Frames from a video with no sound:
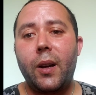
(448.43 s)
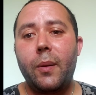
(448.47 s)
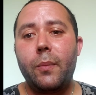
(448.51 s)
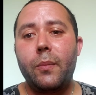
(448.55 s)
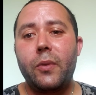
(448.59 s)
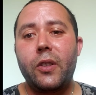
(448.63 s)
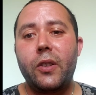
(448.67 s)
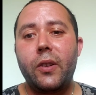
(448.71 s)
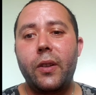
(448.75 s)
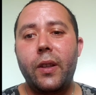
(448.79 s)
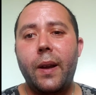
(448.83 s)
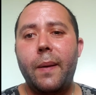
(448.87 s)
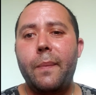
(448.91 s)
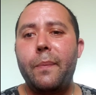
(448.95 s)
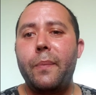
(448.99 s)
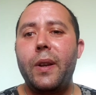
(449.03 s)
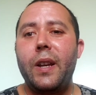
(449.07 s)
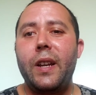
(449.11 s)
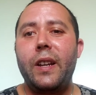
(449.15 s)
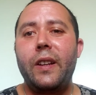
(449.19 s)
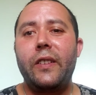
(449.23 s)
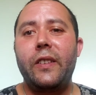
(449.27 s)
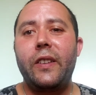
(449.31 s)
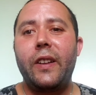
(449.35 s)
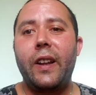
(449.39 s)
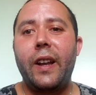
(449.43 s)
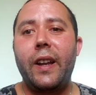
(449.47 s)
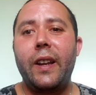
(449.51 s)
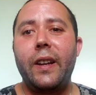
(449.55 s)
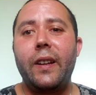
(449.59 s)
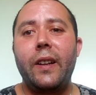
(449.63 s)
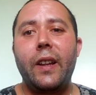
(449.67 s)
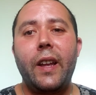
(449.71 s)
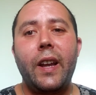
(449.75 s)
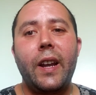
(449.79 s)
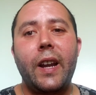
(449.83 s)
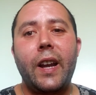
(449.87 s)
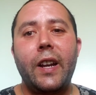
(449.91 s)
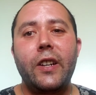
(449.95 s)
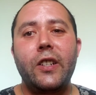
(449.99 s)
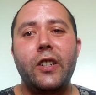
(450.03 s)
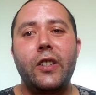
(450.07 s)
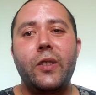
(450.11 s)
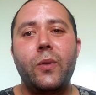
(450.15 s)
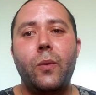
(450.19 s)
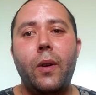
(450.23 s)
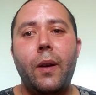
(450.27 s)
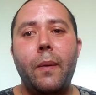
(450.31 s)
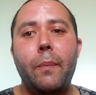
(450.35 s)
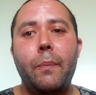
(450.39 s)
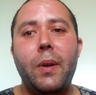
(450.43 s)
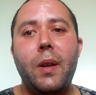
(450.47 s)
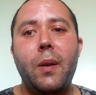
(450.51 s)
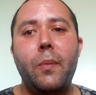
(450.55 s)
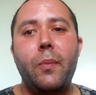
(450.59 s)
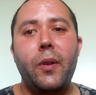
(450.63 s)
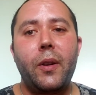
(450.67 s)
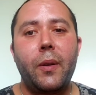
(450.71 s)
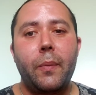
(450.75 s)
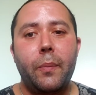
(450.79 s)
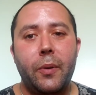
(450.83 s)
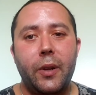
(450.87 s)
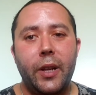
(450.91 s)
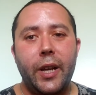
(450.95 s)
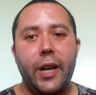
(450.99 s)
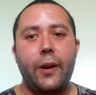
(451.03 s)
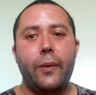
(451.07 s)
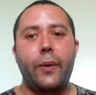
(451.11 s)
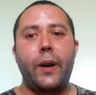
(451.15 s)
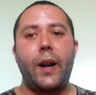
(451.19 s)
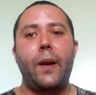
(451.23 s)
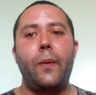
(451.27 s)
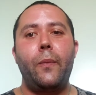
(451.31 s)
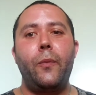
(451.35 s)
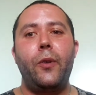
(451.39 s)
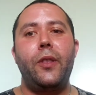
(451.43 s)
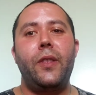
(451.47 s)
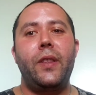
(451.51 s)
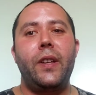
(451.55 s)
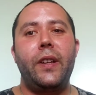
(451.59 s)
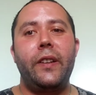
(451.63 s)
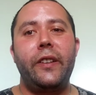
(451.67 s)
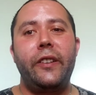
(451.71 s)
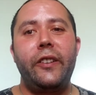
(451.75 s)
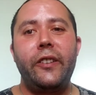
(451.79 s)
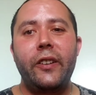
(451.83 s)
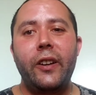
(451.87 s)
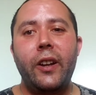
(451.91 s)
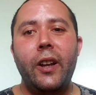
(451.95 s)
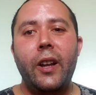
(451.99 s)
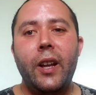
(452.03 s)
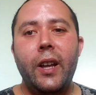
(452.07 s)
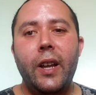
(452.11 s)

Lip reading: So that being said, I just want people to play around with this,